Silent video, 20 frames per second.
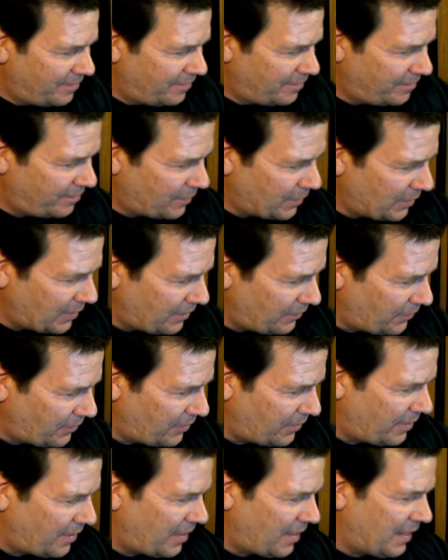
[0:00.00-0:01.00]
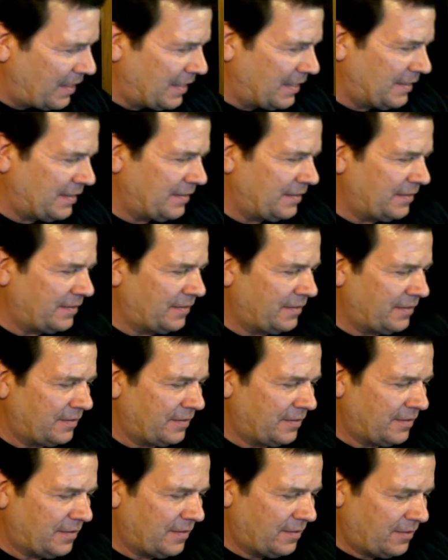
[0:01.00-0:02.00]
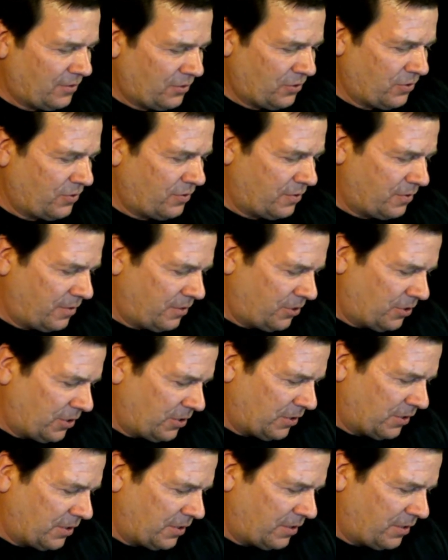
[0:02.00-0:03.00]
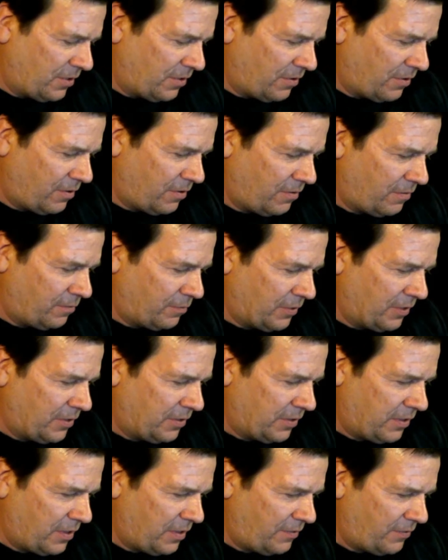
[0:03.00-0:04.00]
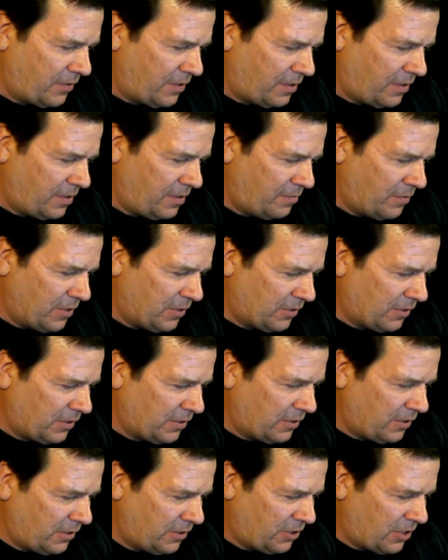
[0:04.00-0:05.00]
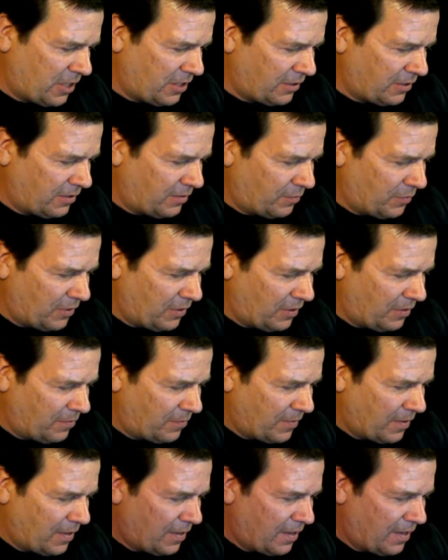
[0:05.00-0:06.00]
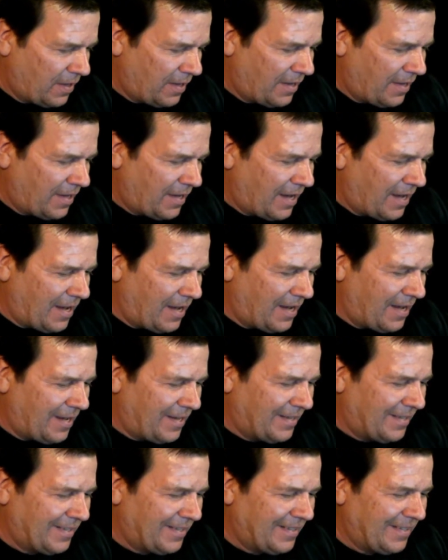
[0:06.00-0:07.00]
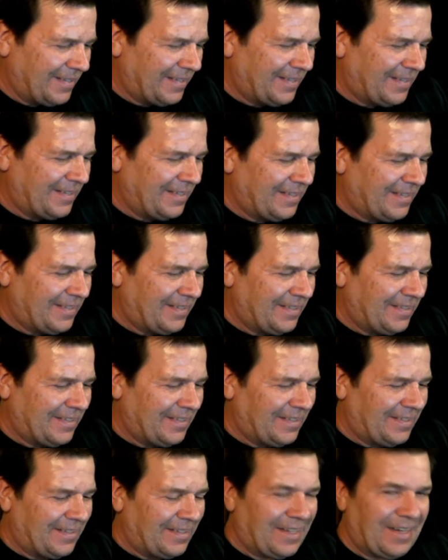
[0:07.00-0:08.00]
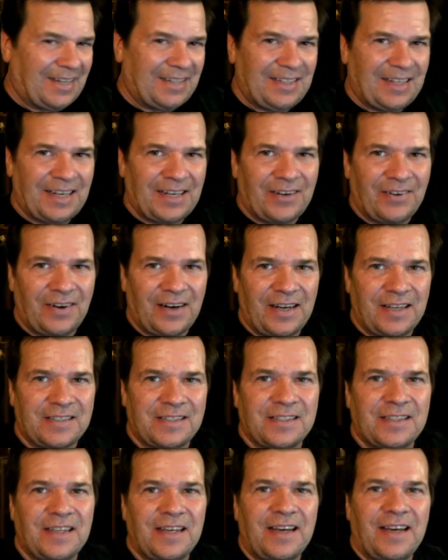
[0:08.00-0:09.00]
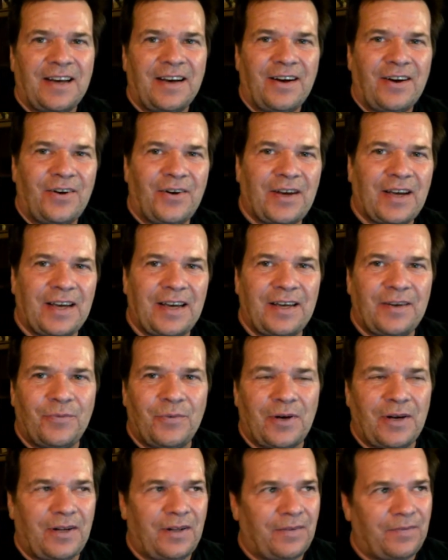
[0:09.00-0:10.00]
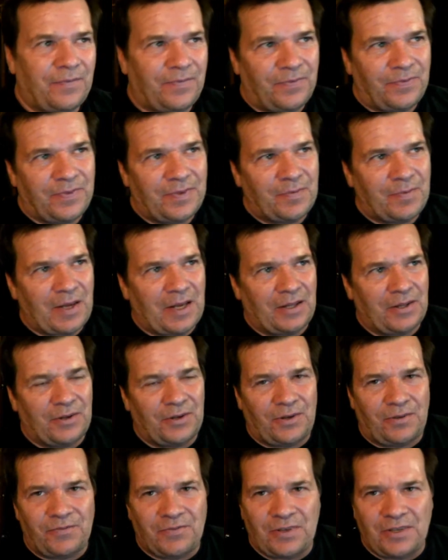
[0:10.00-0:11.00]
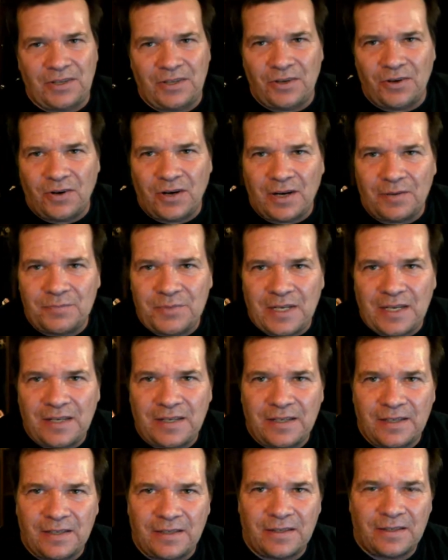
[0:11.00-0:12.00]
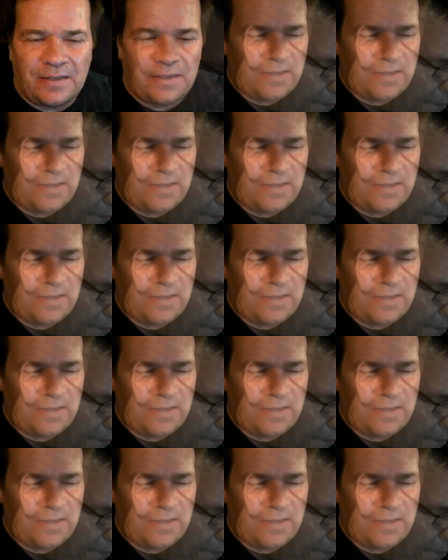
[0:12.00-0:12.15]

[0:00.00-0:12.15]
believe it or not, George isn't at home, please leave a message at the beep. I digress. Okay, well, a little video update here.